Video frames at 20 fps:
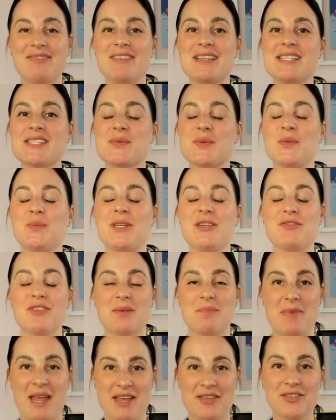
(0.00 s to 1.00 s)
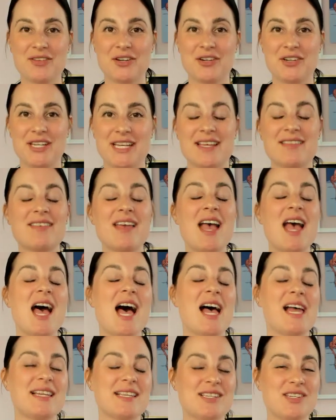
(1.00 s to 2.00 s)
This will be for May 30th
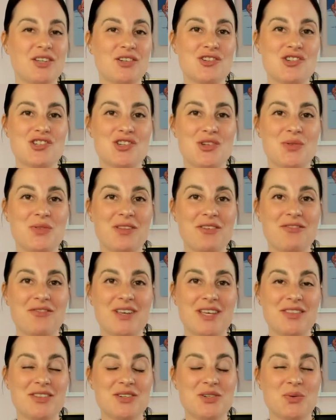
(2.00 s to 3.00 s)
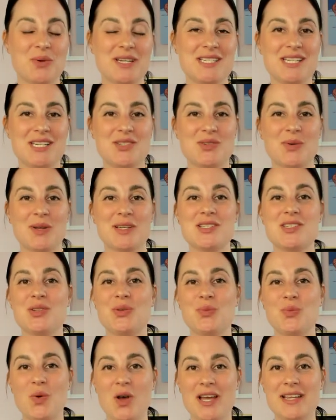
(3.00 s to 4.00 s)
until June the 5th,
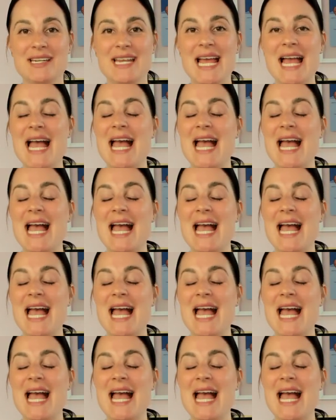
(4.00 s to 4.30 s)
2021,